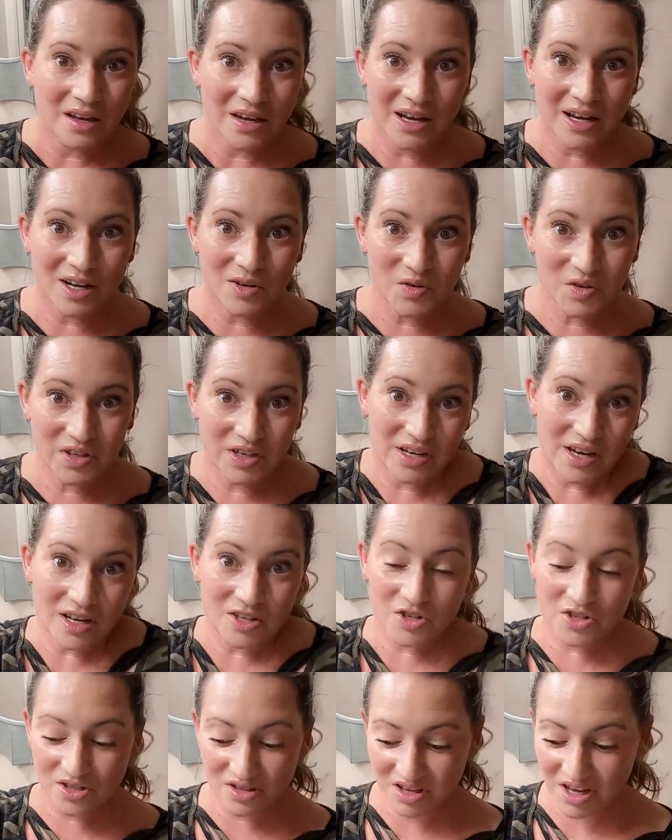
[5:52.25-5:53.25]
And I really
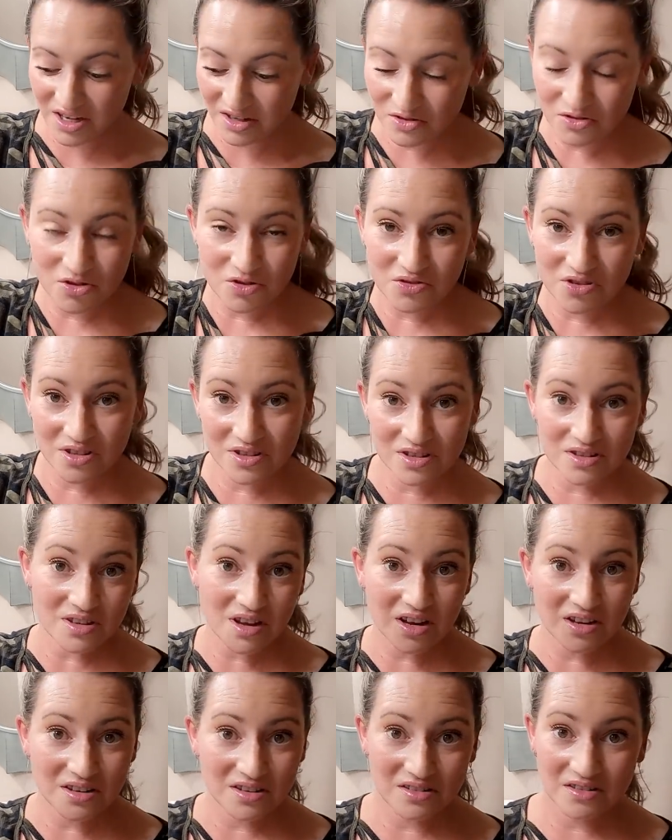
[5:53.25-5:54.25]
actually like using this
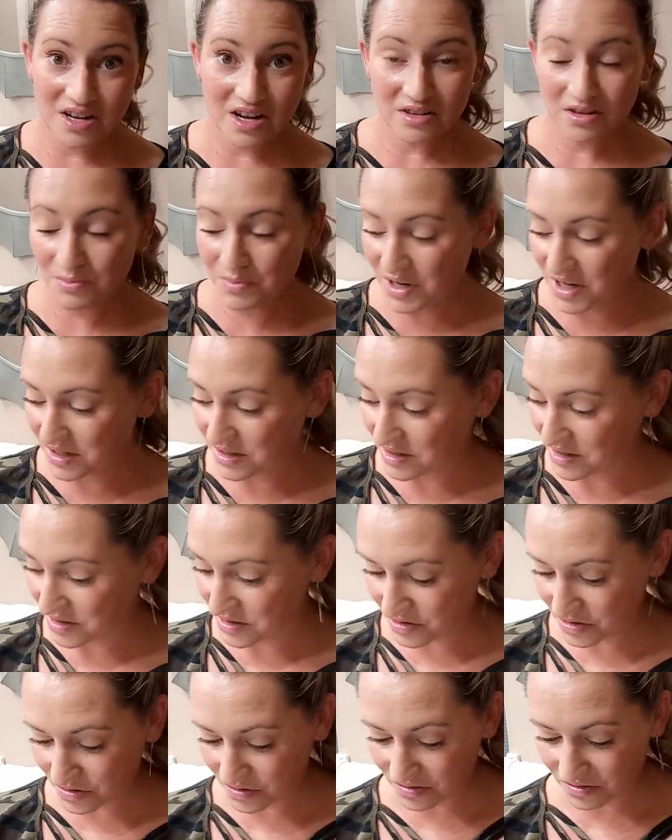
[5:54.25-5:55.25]
on a daily basis
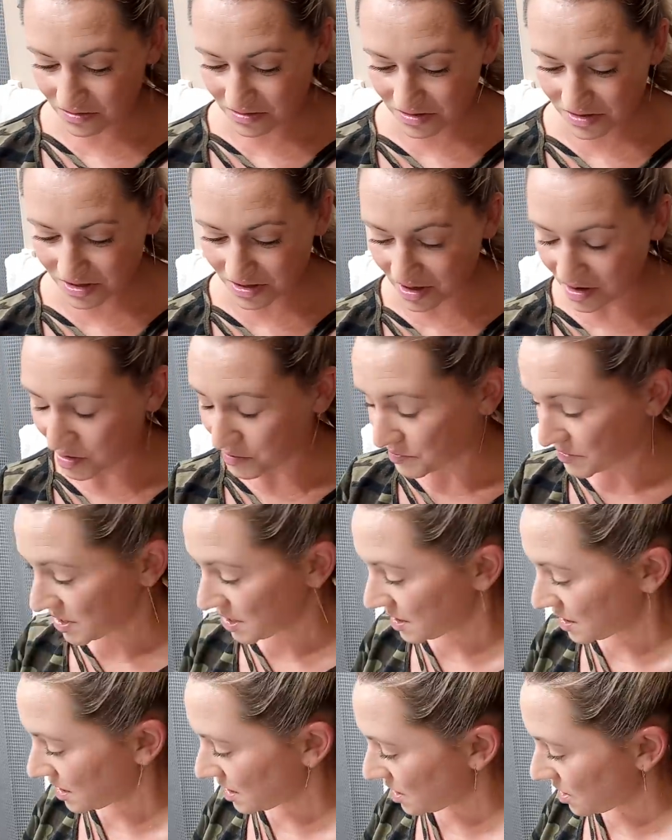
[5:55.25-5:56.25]
too. So,
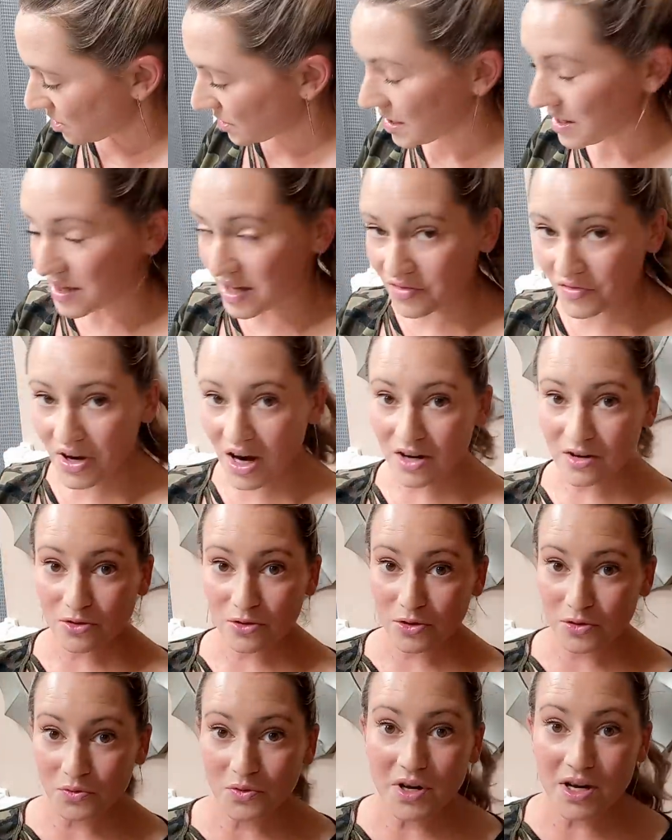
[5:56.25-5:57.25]
okay, then I've got
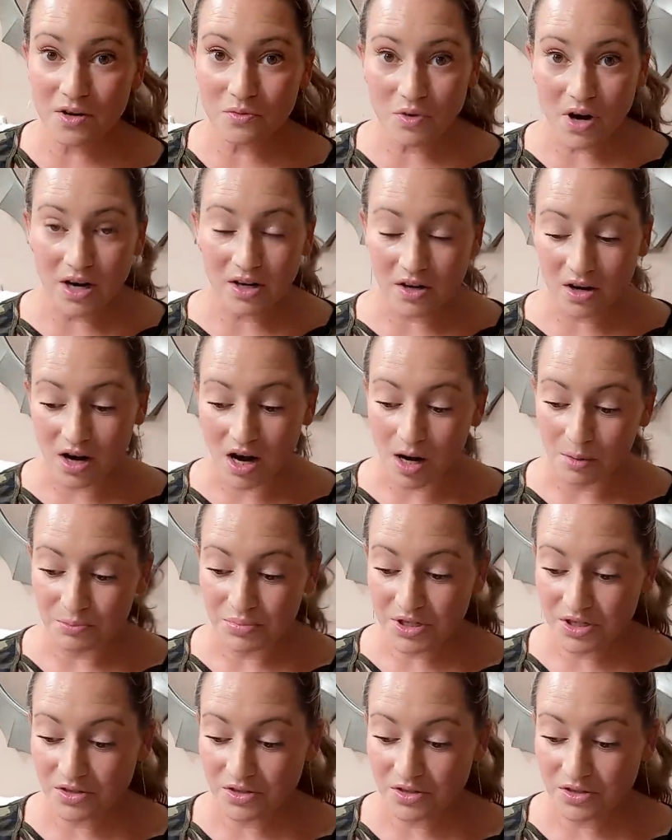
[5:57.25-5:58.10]
three runner-ups.